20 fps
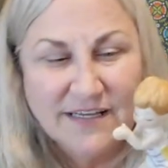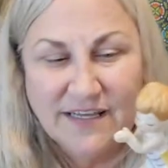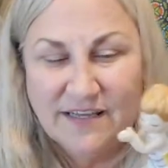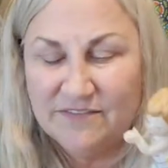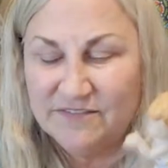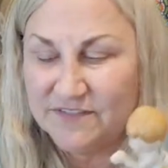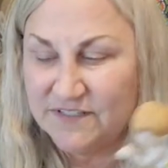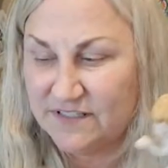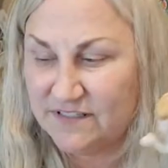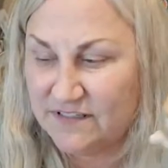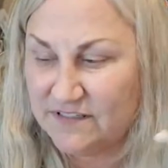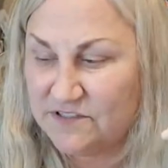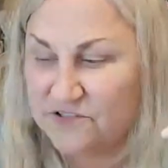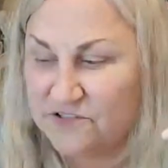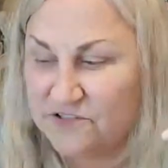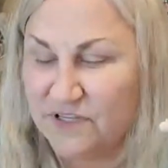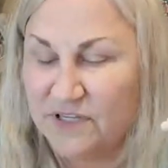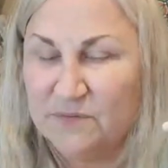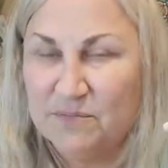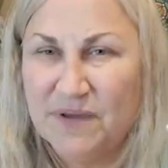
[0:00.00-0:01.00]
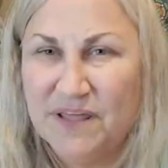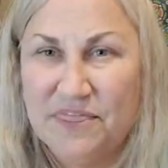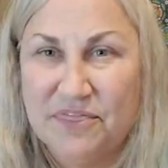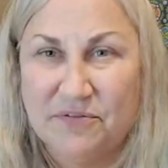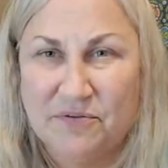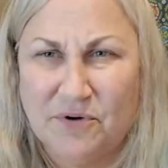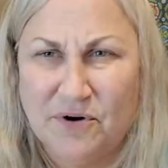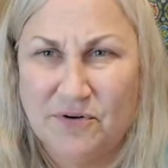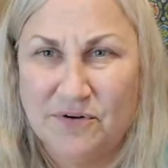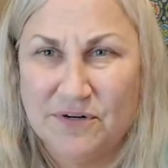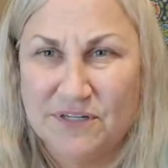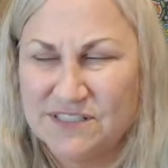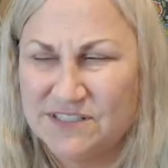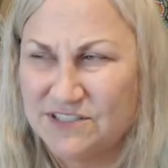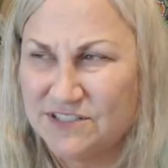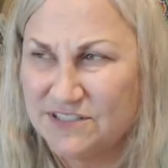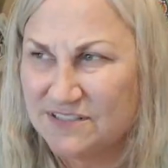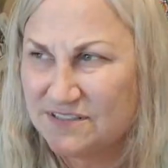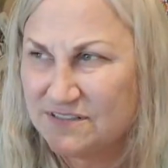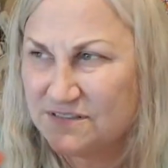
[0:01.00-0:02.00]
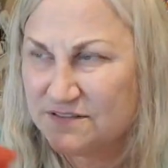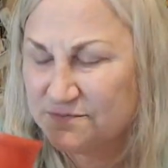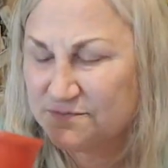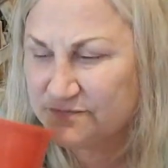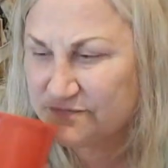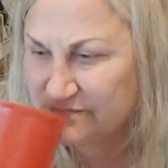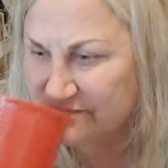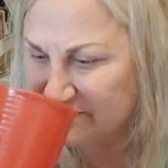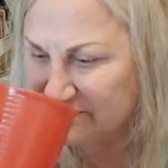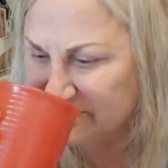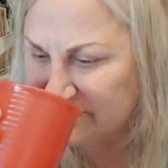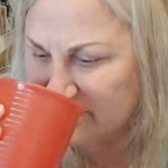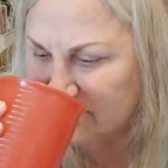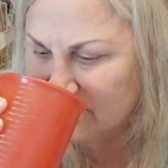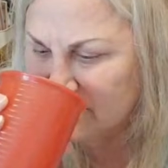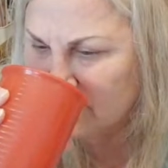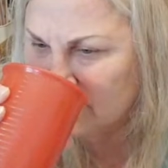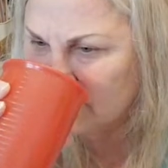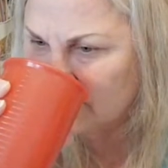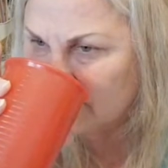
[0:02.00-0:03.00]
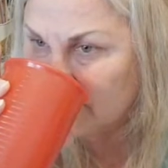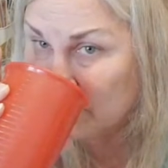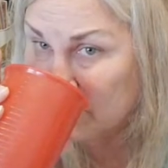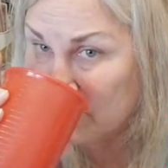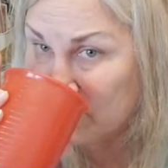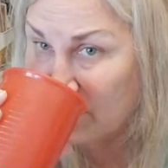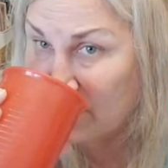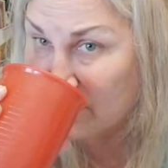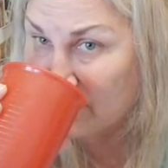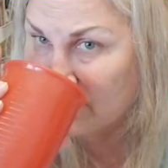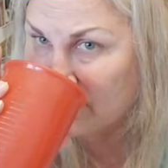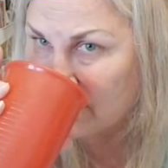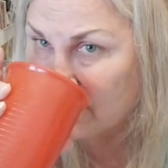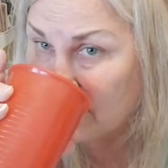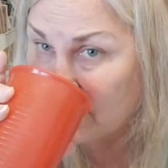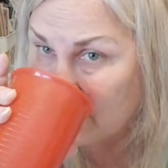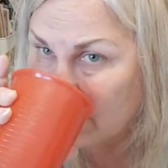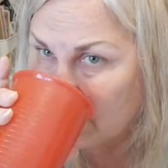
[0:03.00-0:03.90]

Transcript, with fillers: have to get a drink. My throat is just from talking, you